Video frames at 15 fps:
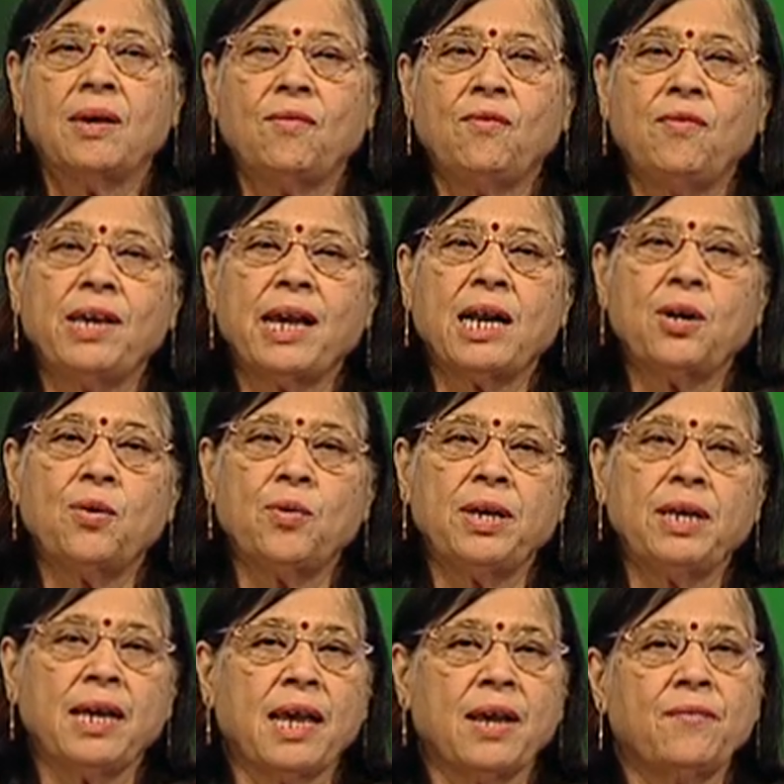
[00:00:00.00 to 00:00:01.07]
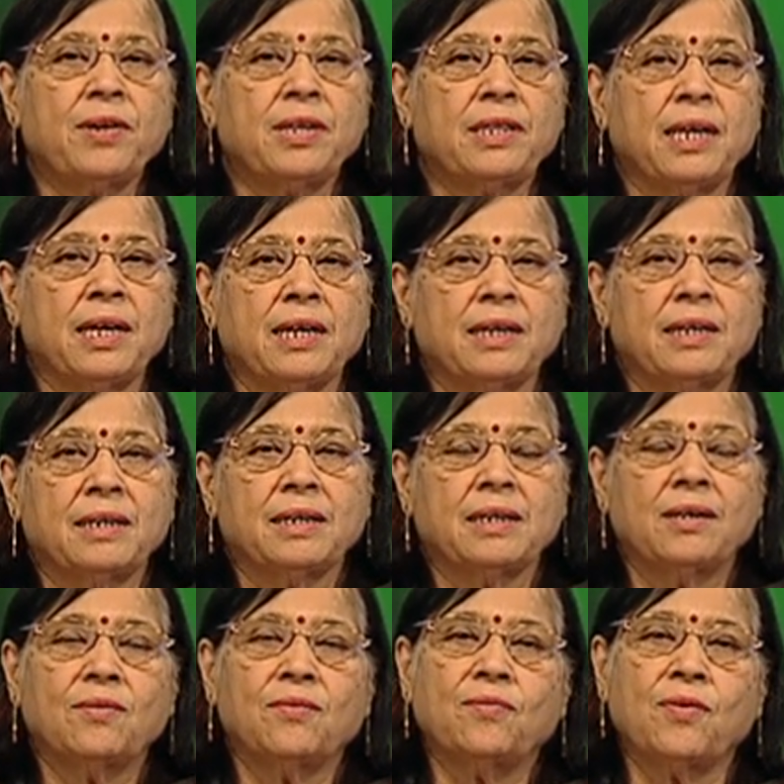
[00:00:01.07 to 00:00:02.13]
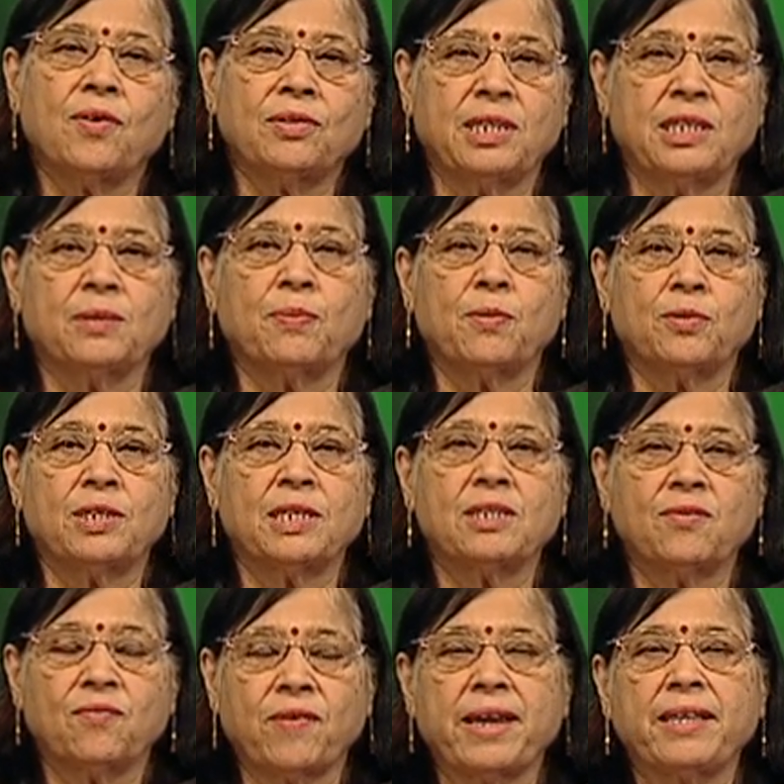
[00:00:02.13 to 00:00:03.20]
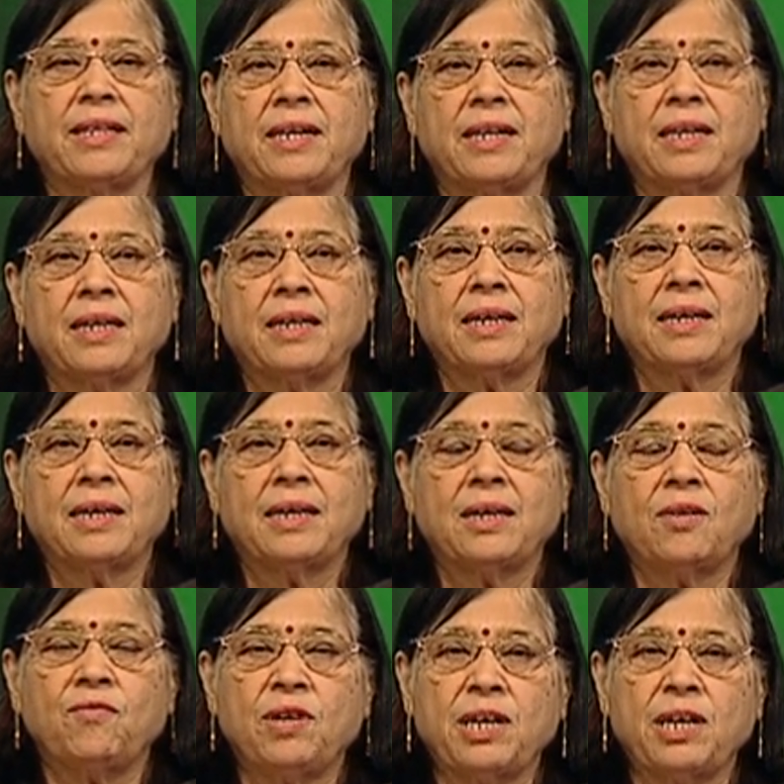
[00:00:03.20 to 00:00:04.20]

We are doing everything for this process finally. We